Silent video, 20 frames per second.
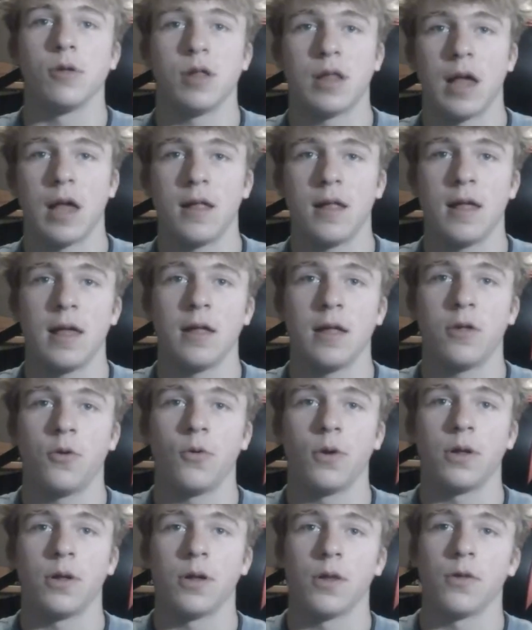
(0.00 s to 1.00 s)
send it
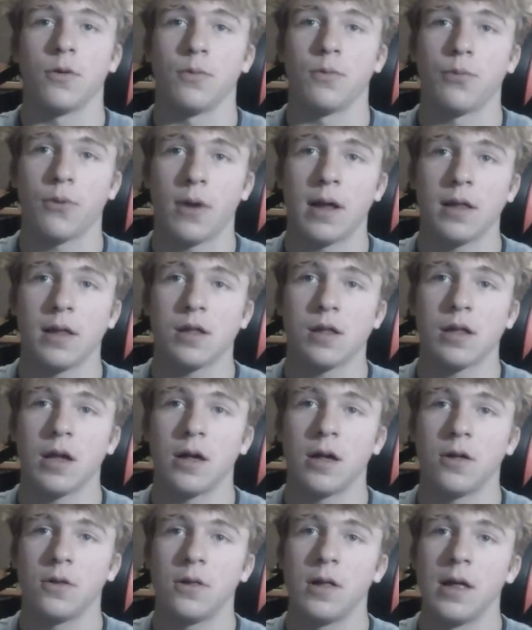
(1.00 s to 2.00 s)
to another brain
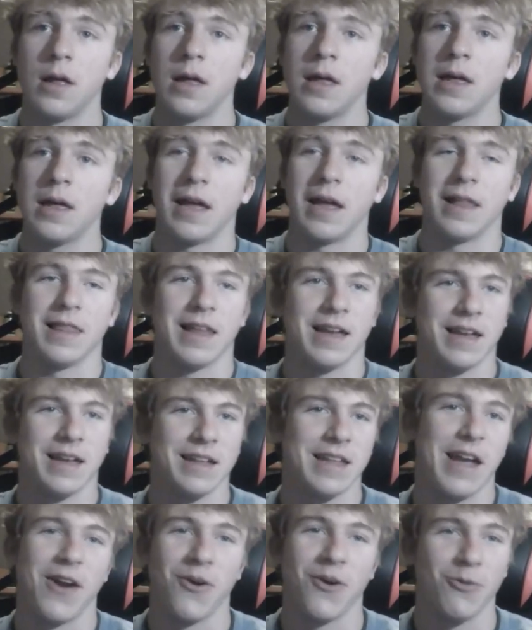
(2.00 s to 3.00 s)
cell, and like a
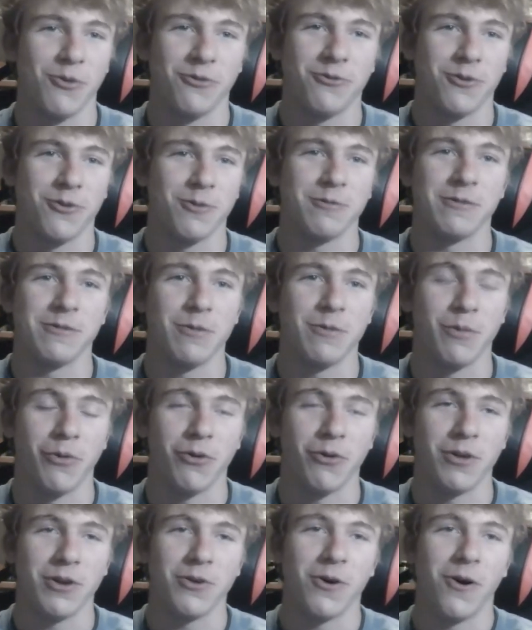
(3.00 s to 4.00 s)
terrible form of a
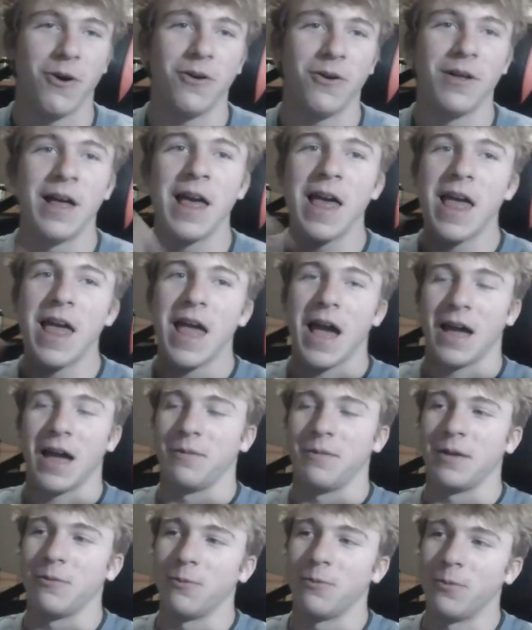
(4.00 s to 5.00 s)
booty call. I
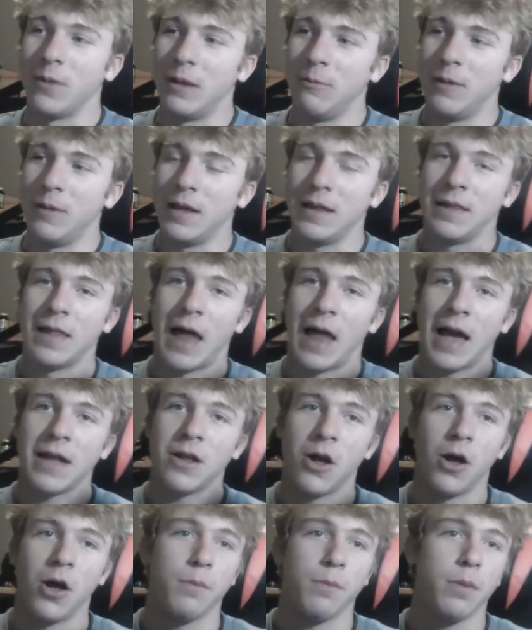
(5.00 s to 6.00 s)
mean, when we
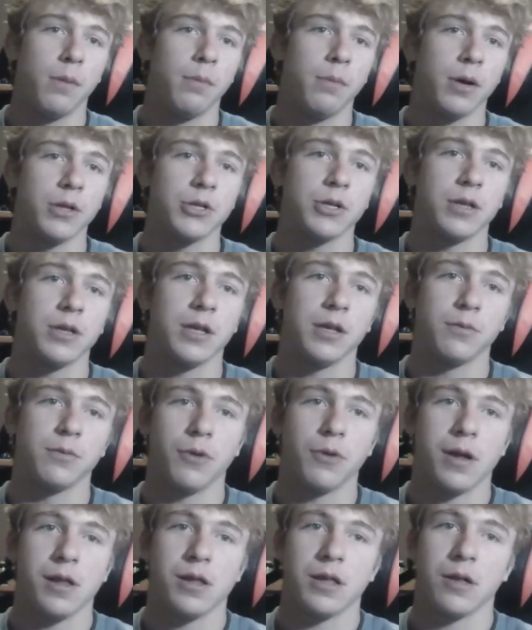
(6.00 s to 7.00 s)
line up a bunch of these
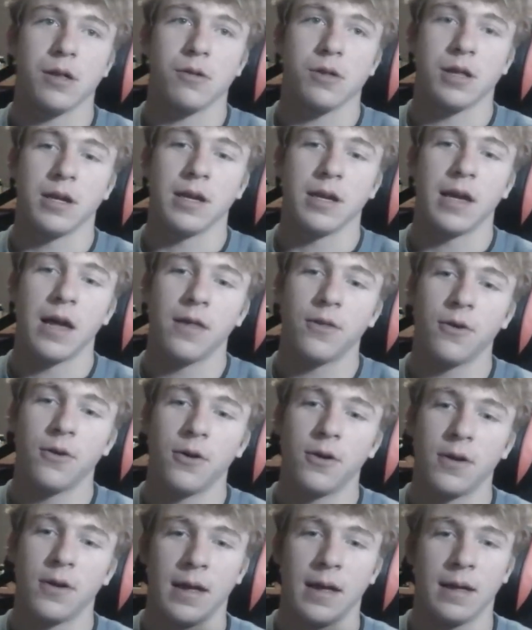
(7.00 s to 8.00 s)
brain cells
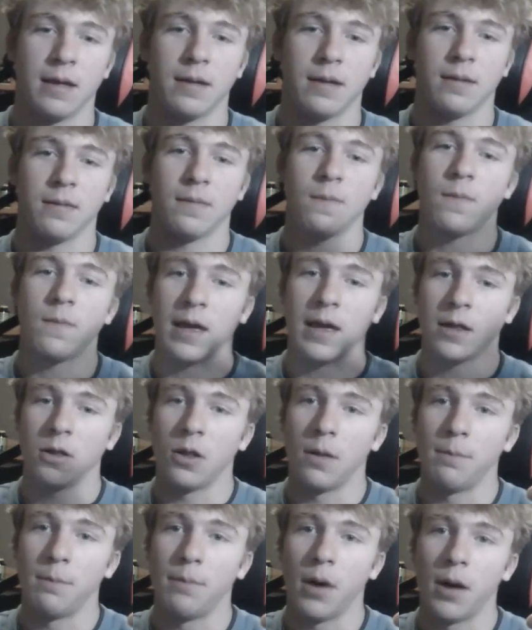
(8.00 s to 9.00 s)
together and they
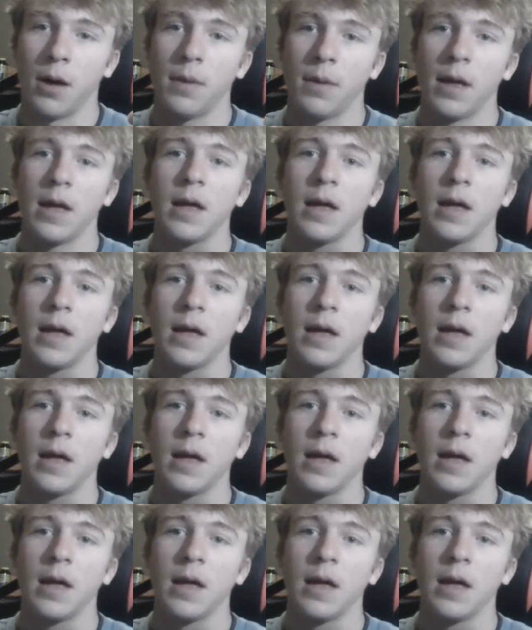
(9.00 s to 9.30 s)
clump up,